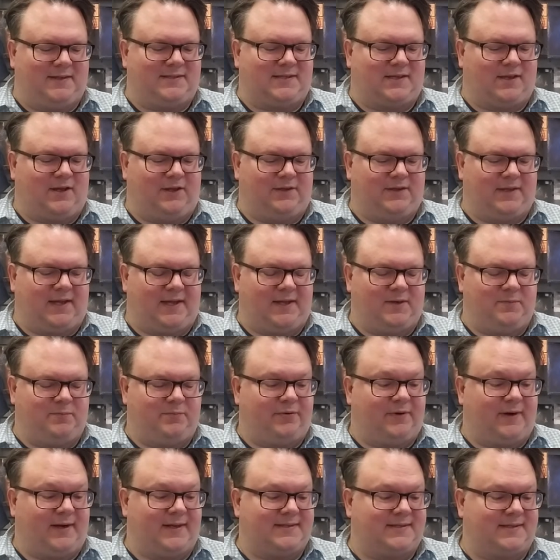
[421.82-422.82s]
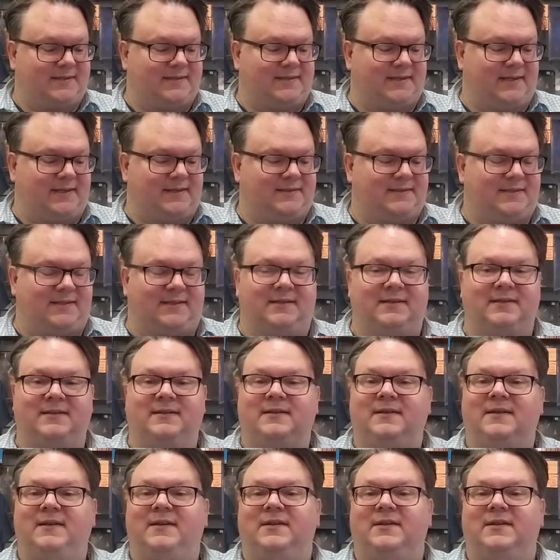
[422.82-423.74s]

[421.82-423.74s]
called Unprecedented.